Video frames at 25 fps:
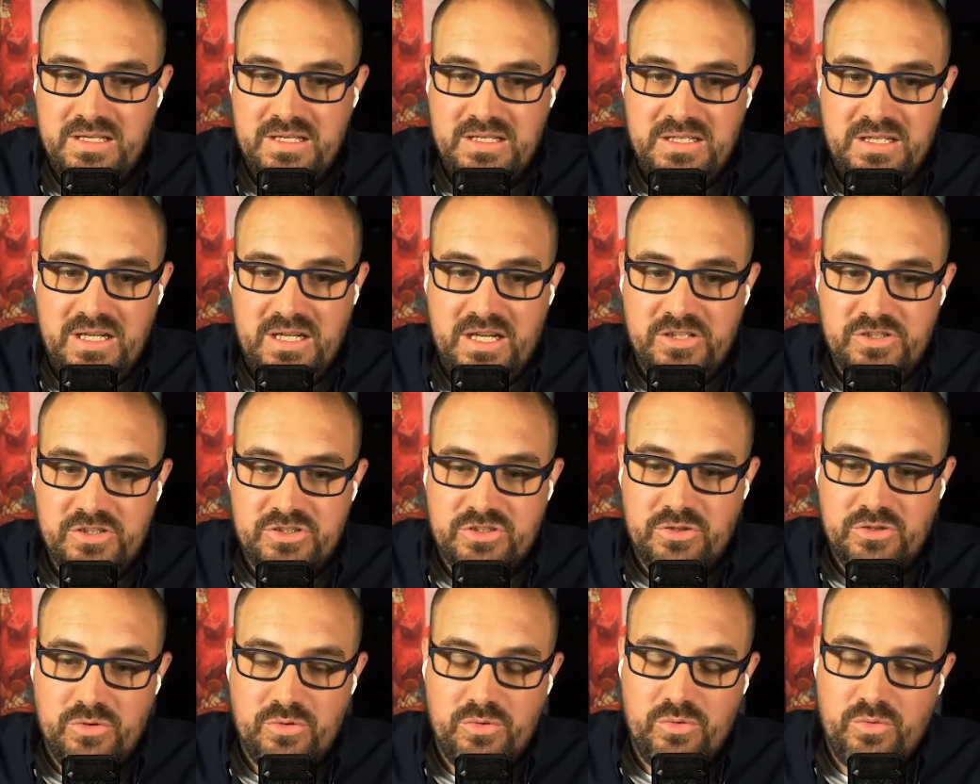And
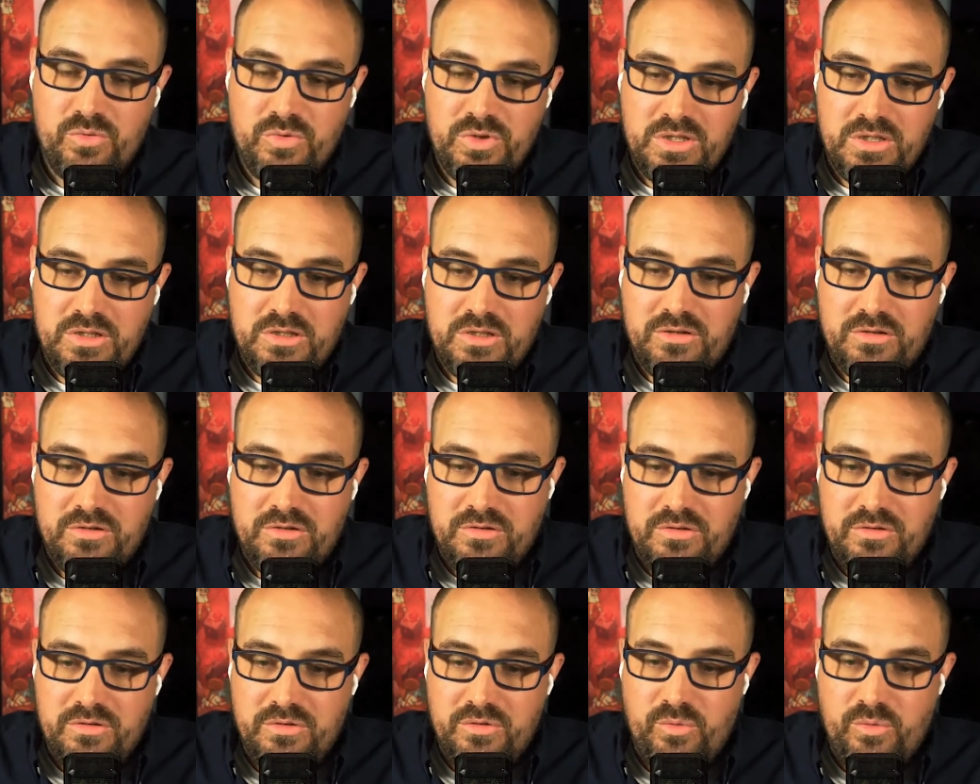so
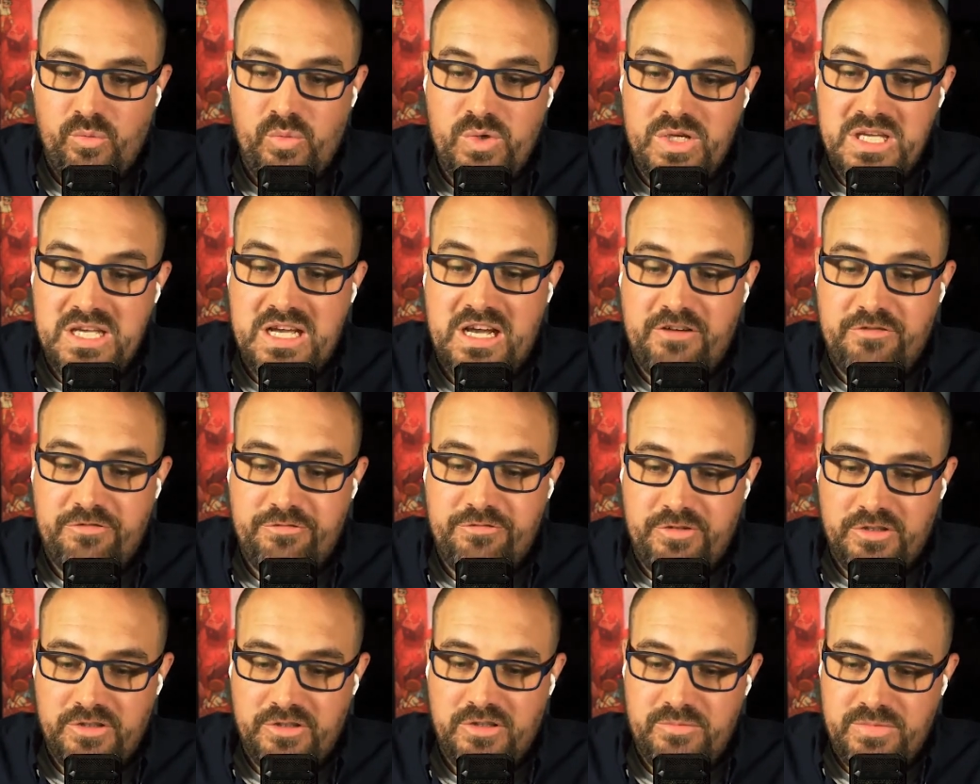we have
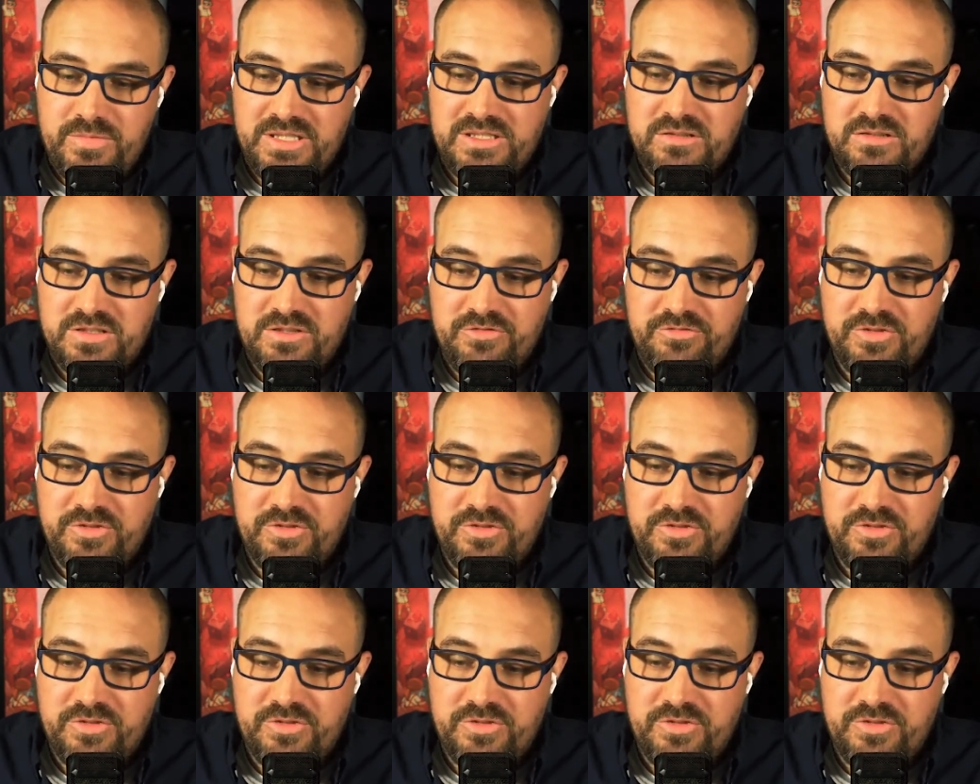fundamentally